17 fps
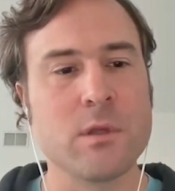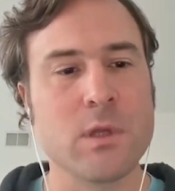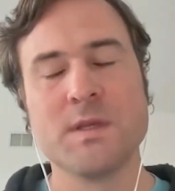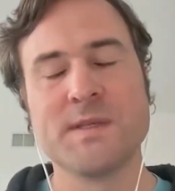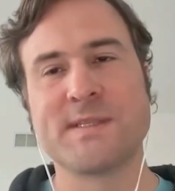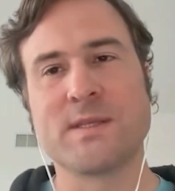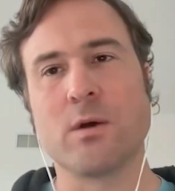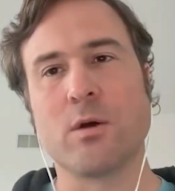
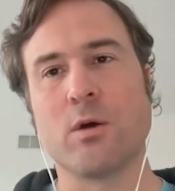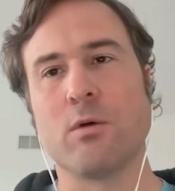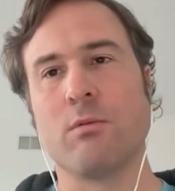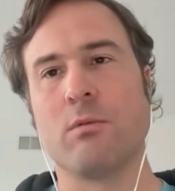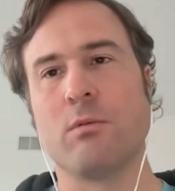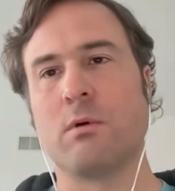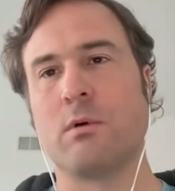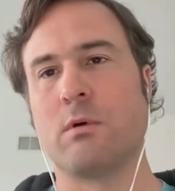
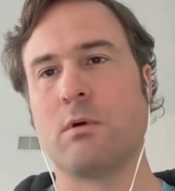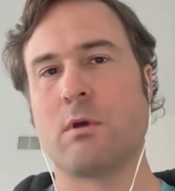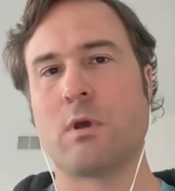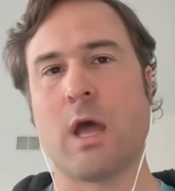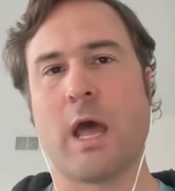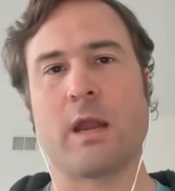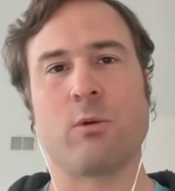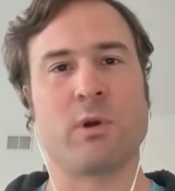So
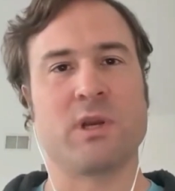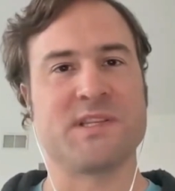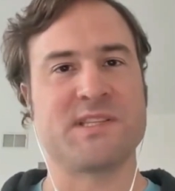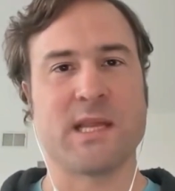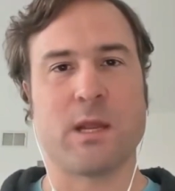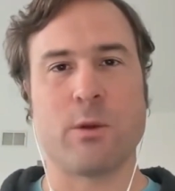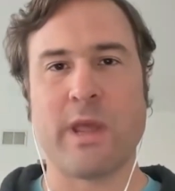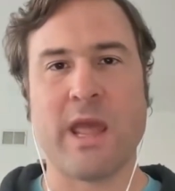I don't want to
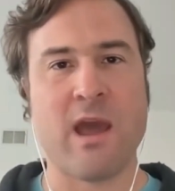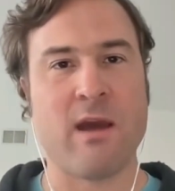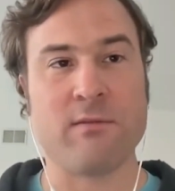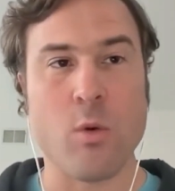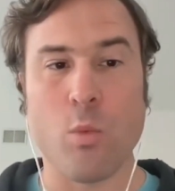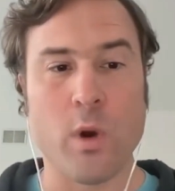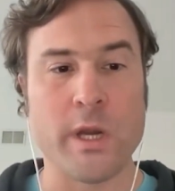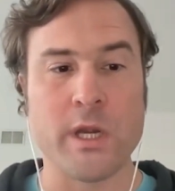say we
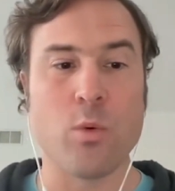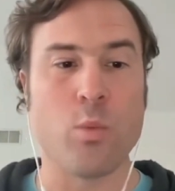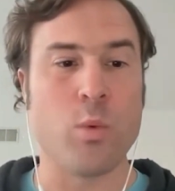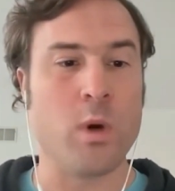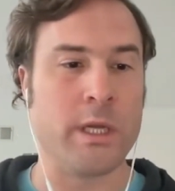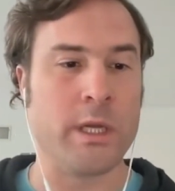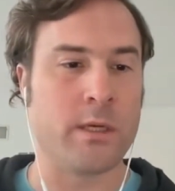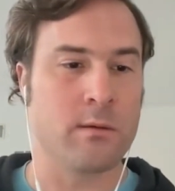have a
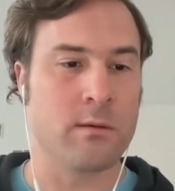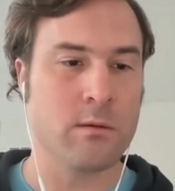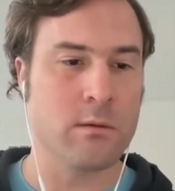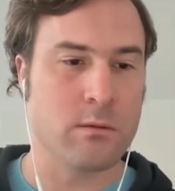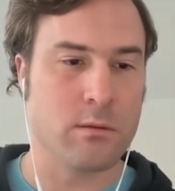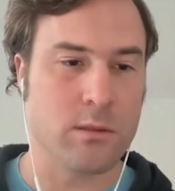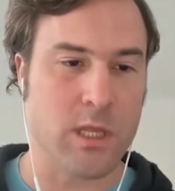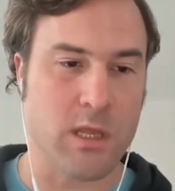one-to-one
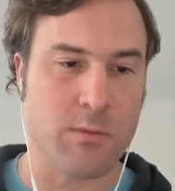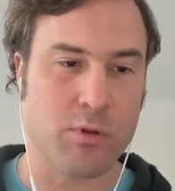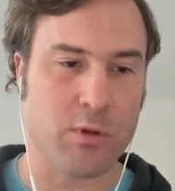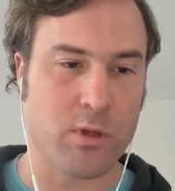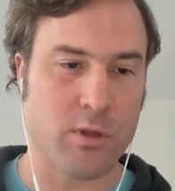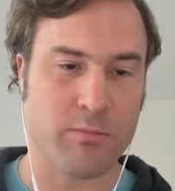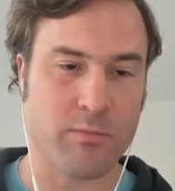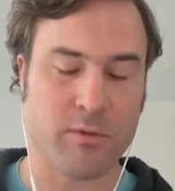
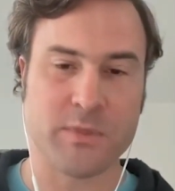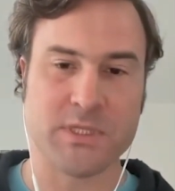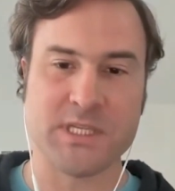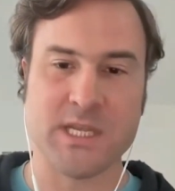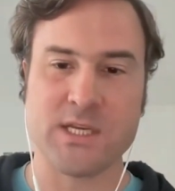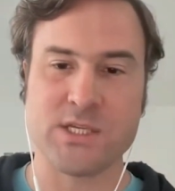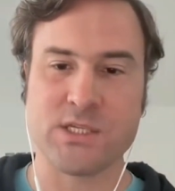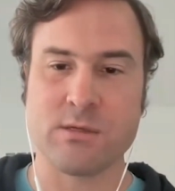ePull
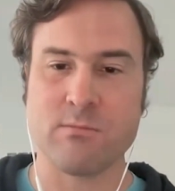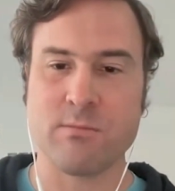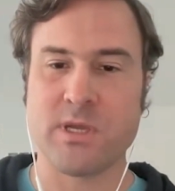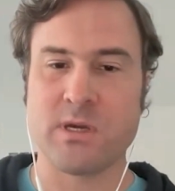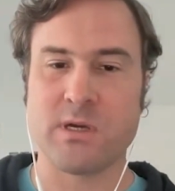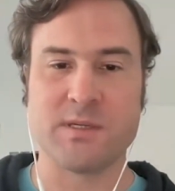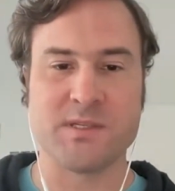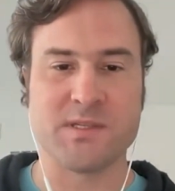implementation
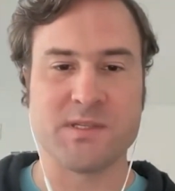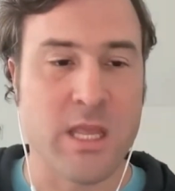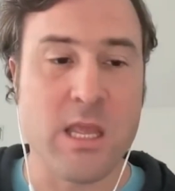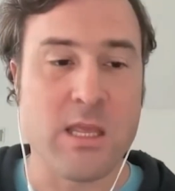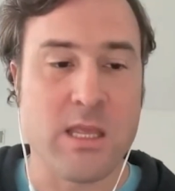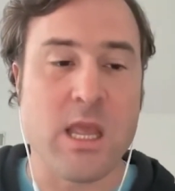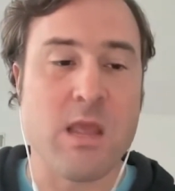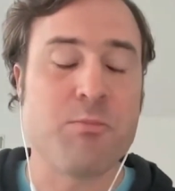because
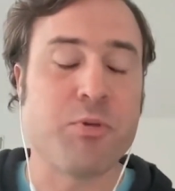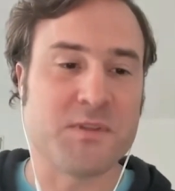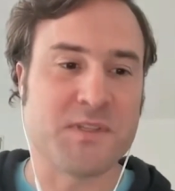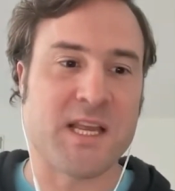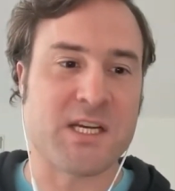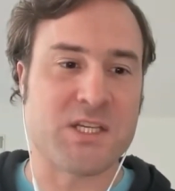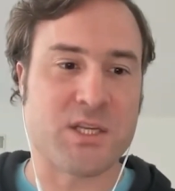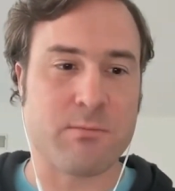ePull
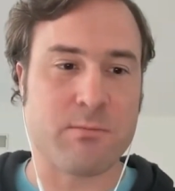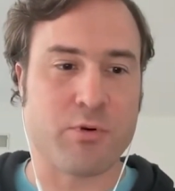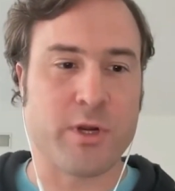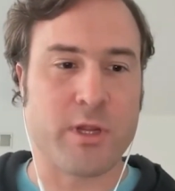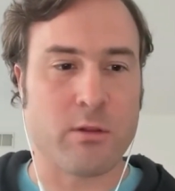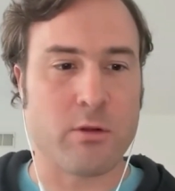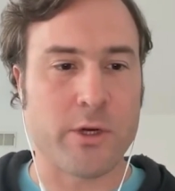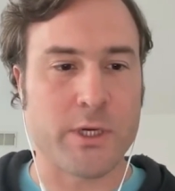is actually
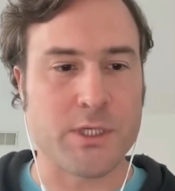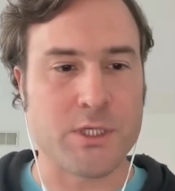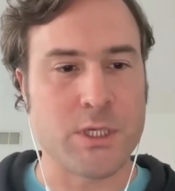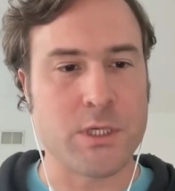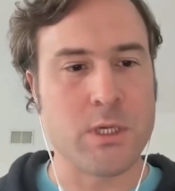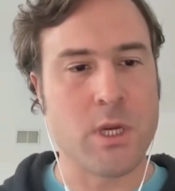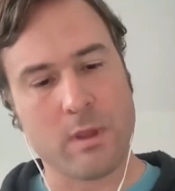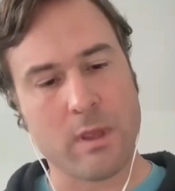pretty
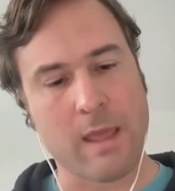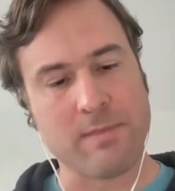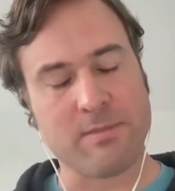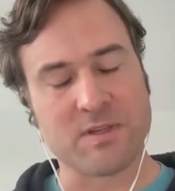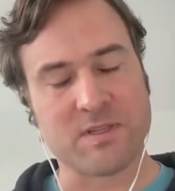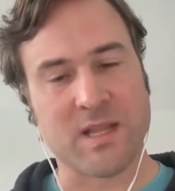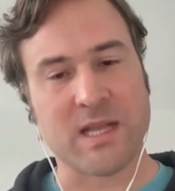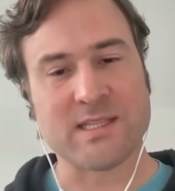large and
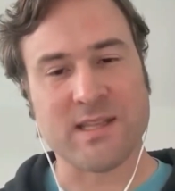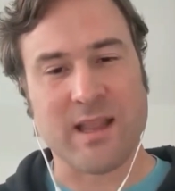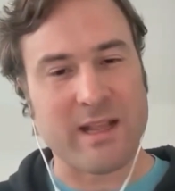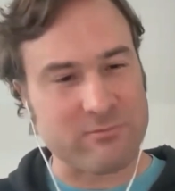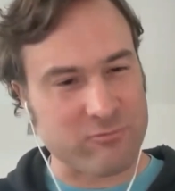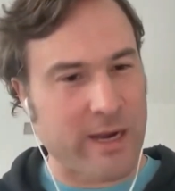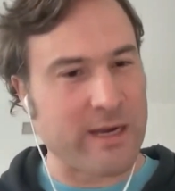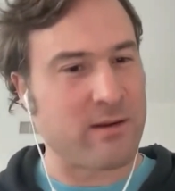there's lots of
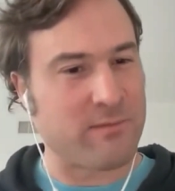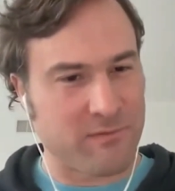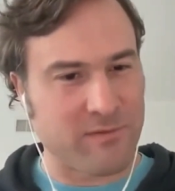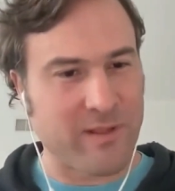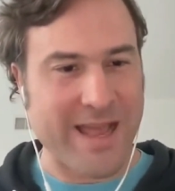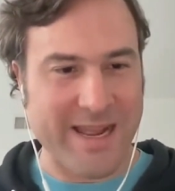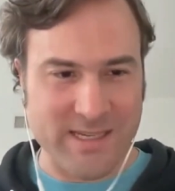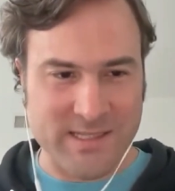like random
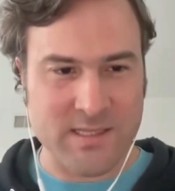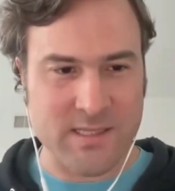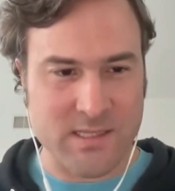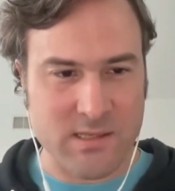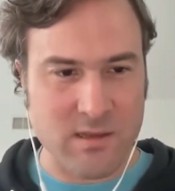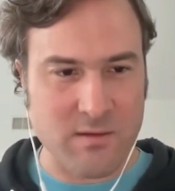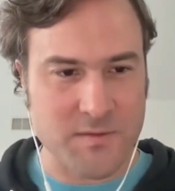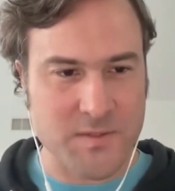flags and
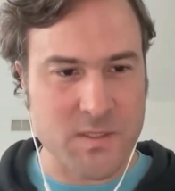stuff.